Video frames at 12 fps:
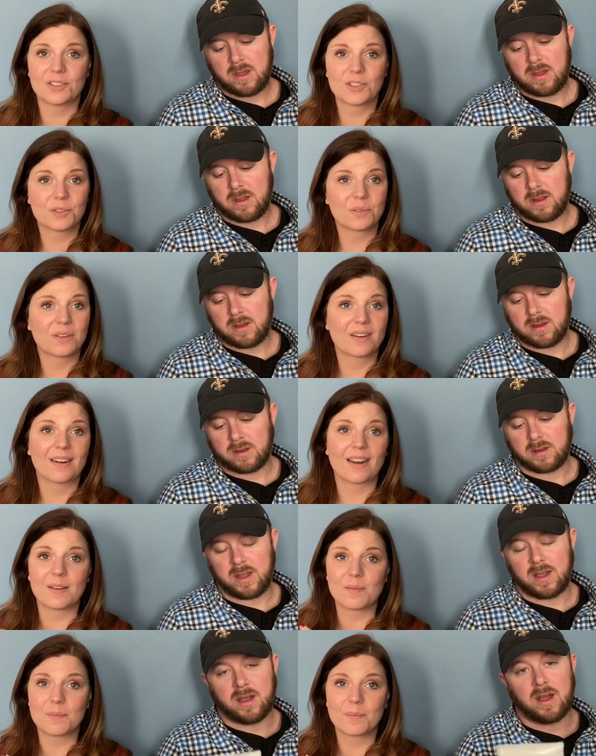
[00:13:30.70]
Speaker 1: store.
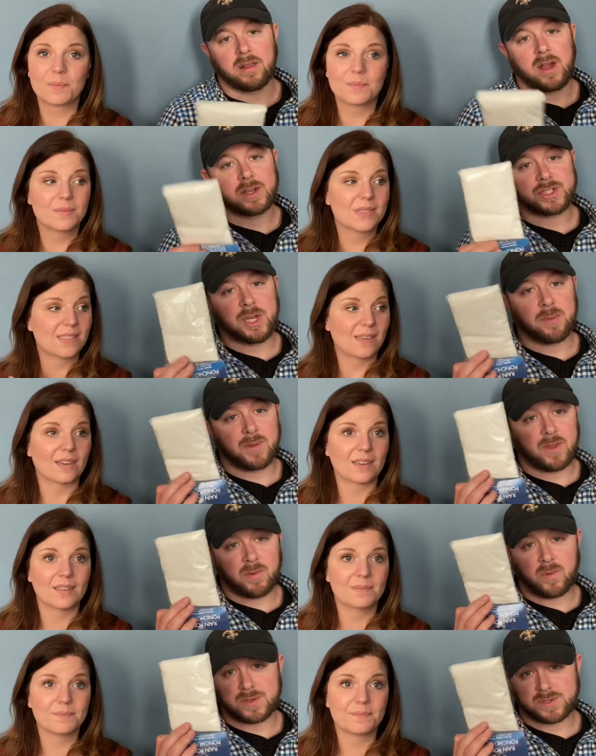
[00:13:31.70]
yeah, a
Speaker 2: lot cheaper than up.
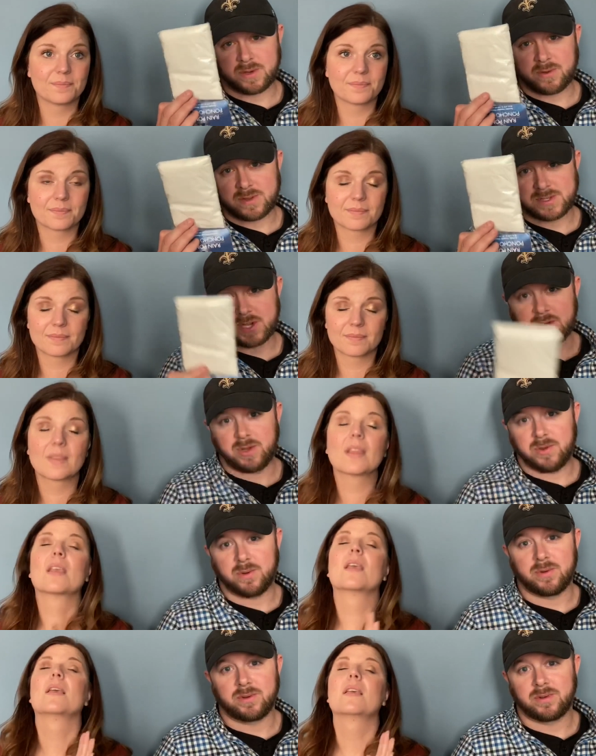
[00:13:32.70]
the ones they're going to sell you.
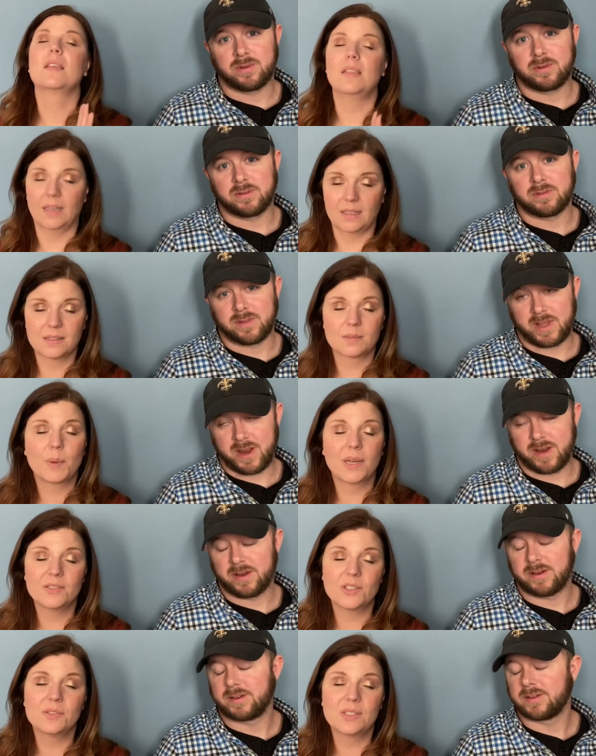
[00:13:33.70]
Speaker 1: Yes, there.
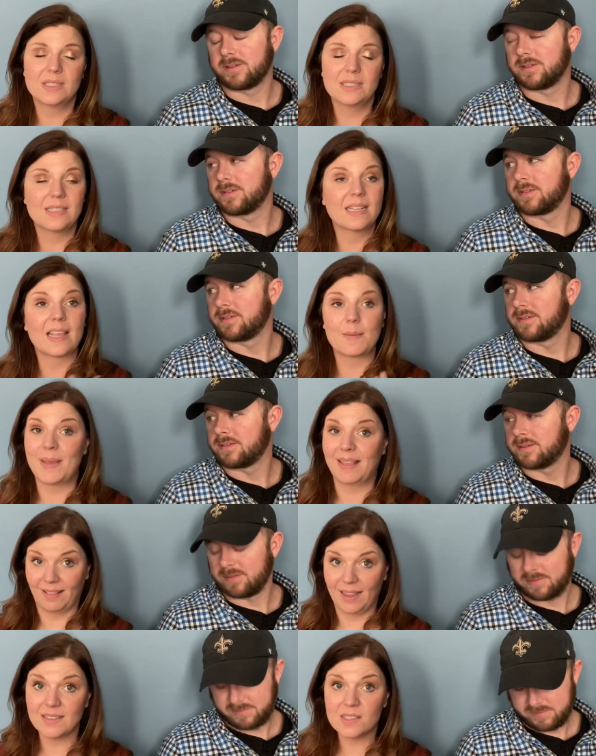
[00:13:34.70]
ponchos at Disney, they may last